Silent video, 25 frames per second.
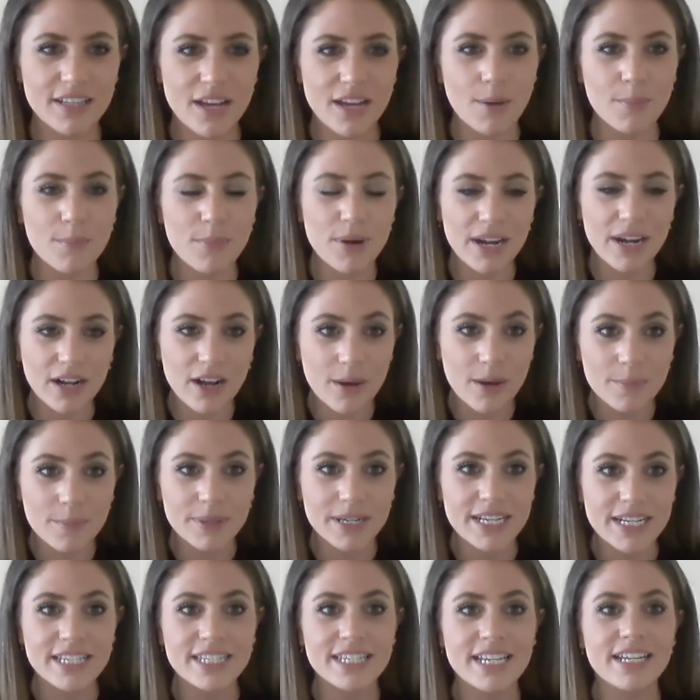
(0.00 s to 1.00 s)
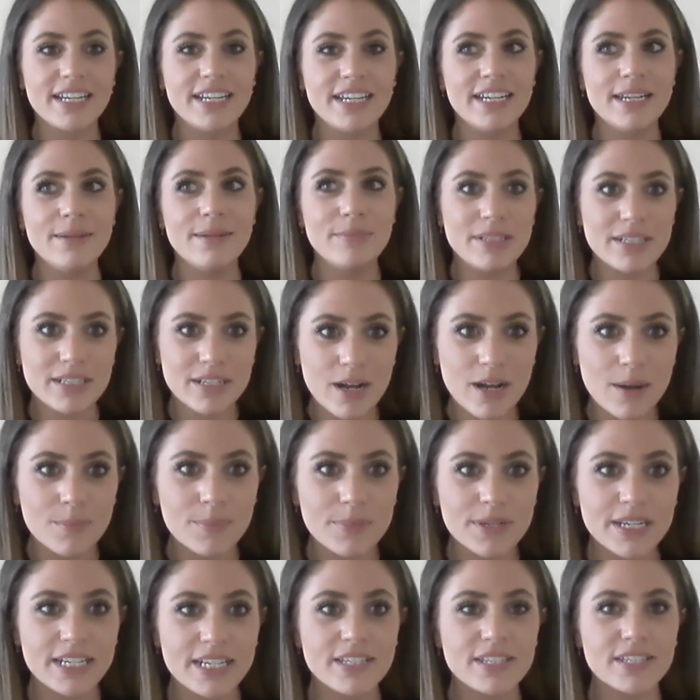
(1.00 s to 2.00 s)
umbrella companies and limited
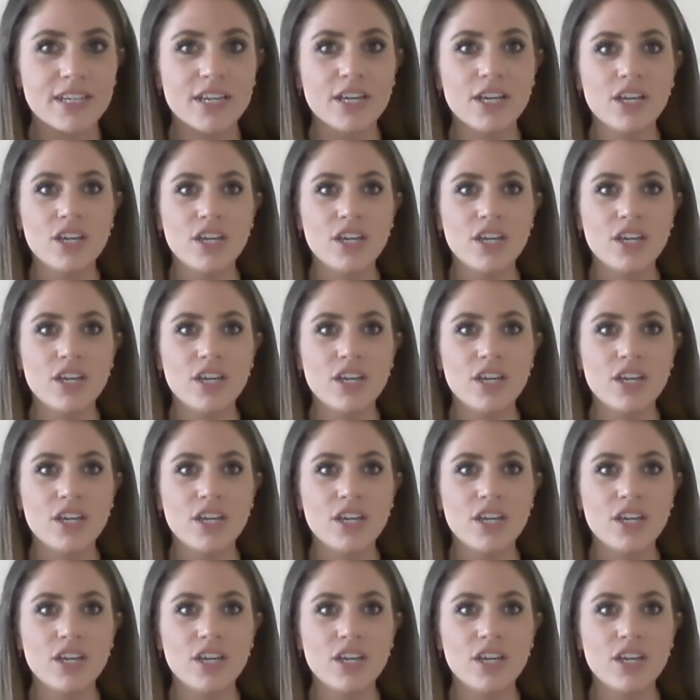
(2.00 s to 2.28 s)
companies